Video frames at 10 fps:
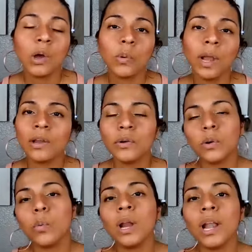
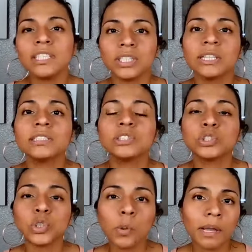where I share
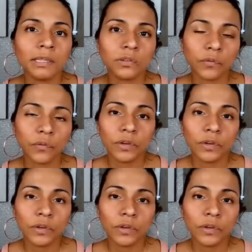so much